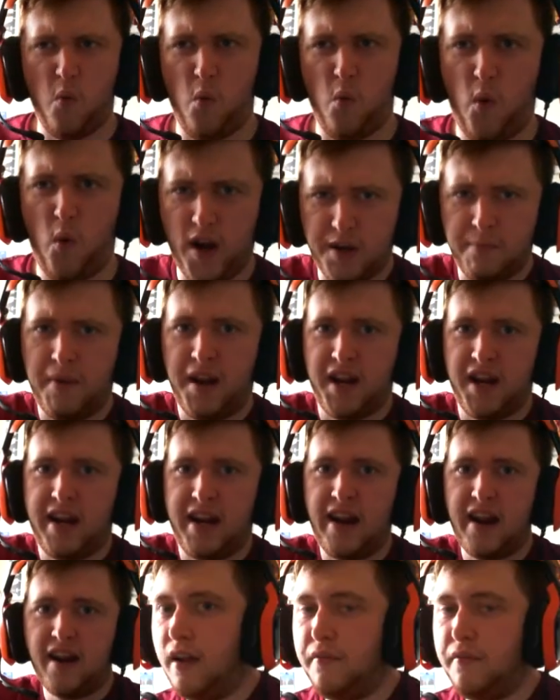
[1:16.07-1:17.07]
Win me!
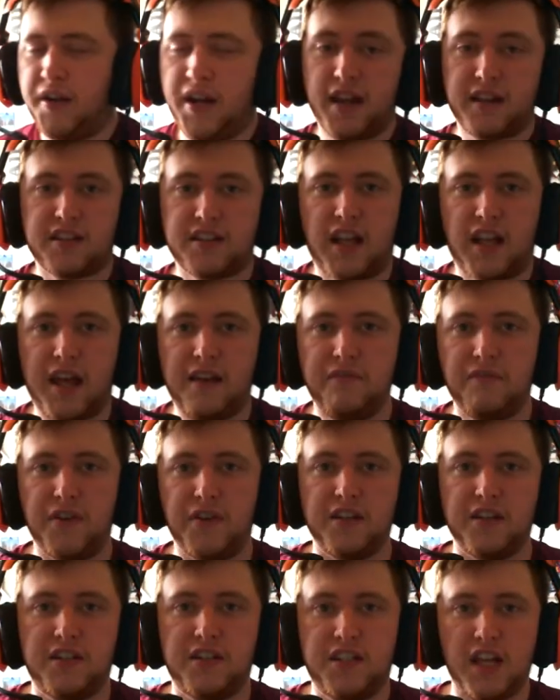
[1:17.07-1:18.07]
The next game
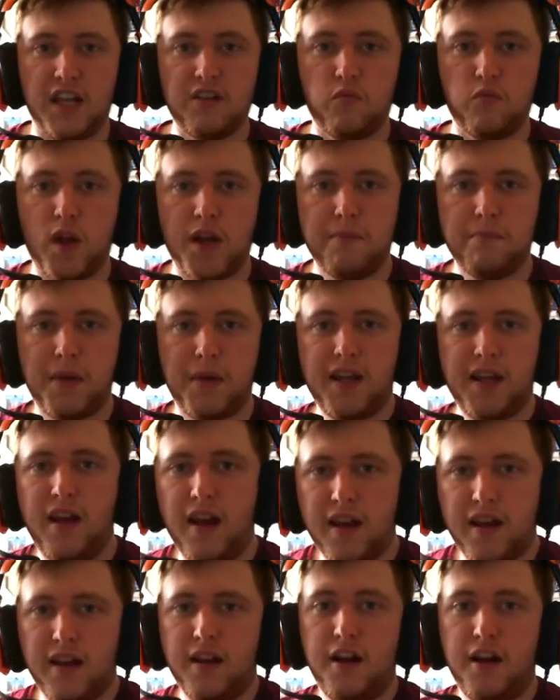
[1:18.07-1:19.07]
that did win me,
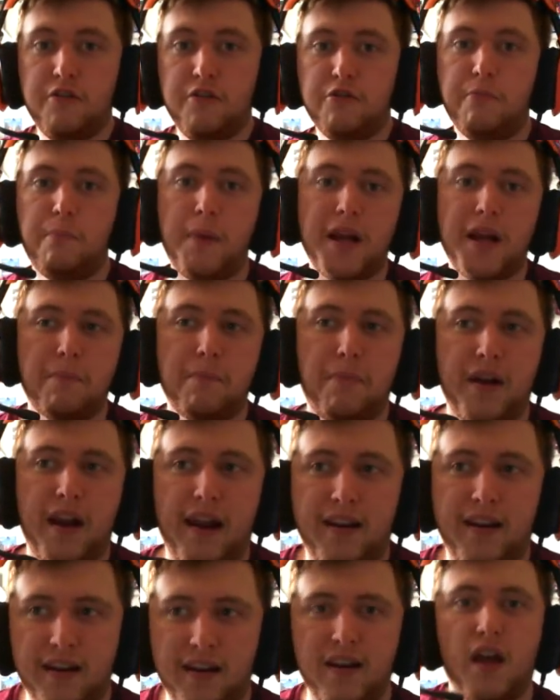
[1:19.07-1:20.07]
Little Big
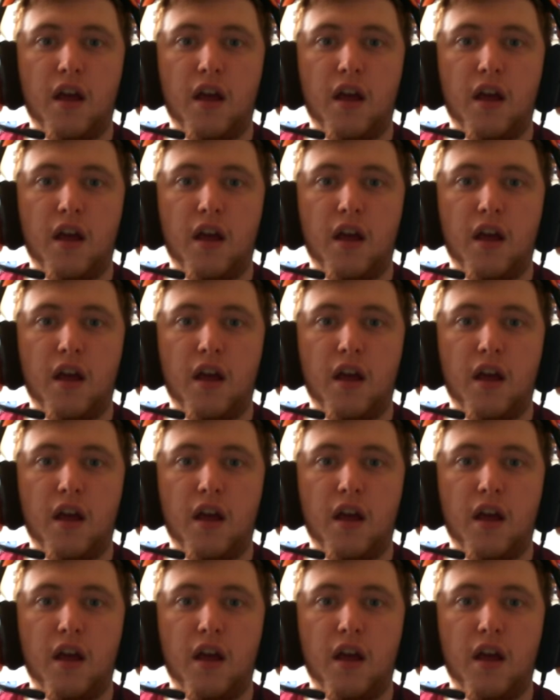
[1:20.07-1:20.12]
Planet